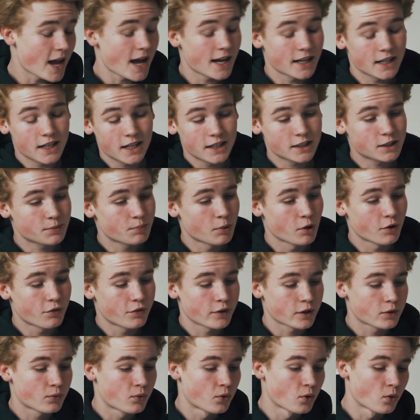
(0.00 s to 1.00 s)
Yeah, it's
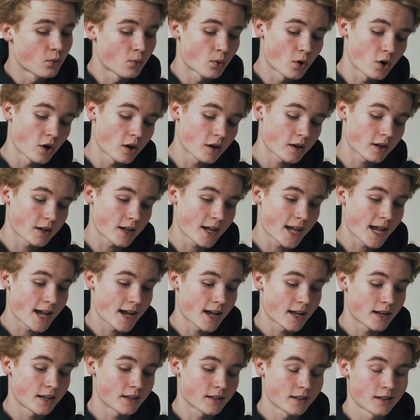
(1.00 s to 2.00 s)
perfect for work
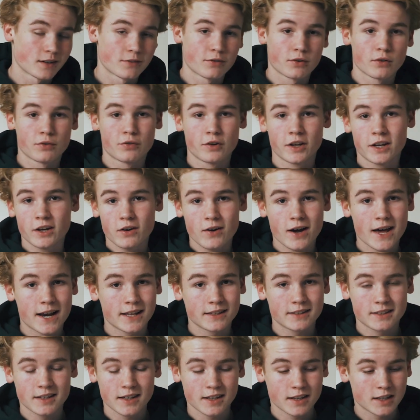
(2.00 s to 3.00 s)
and for video
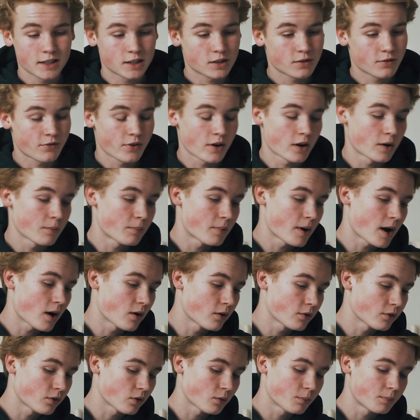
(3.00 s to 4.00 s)
editing. It's a very
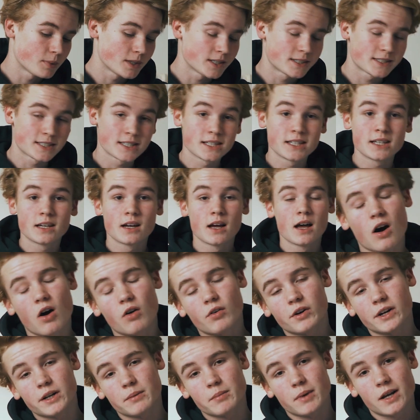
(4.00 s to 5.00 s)
powerful PC.
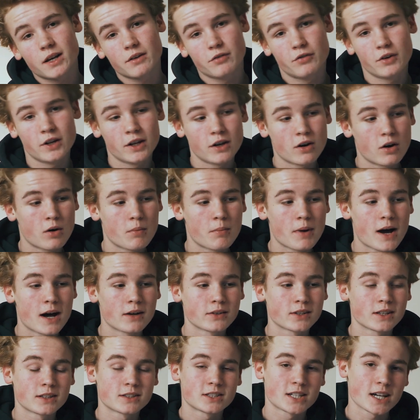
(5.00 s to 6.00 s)
Already made a video
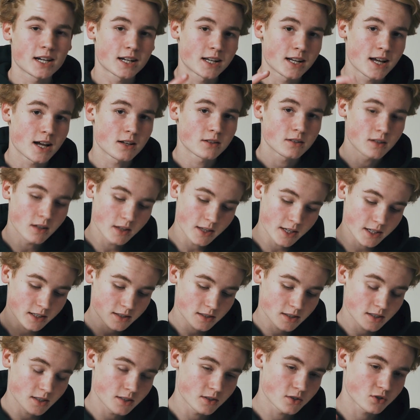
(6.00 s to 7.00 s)
about it. Check it out.
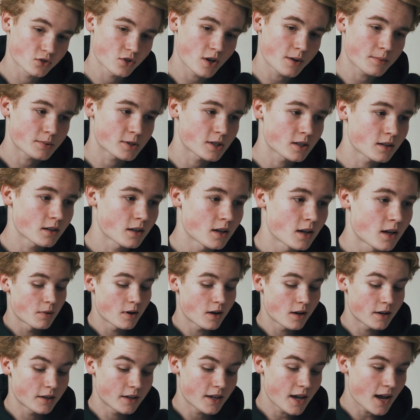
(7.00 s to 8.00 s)
Links in the description.
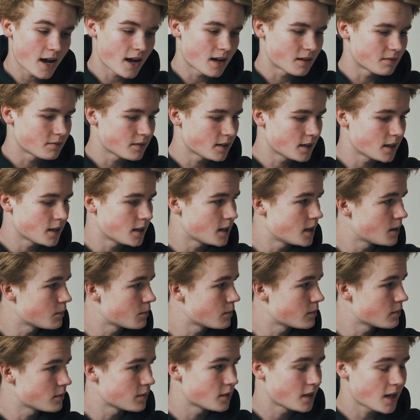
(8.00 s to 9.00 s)
But yeah,
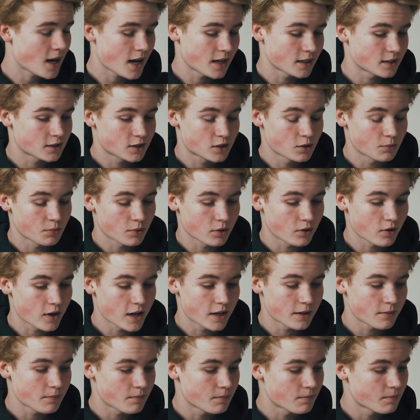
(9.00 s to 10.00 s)
it's super
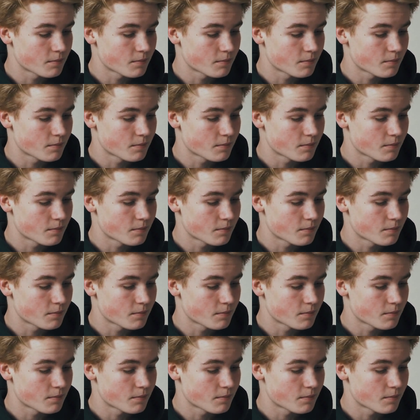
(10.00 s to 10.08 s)
great.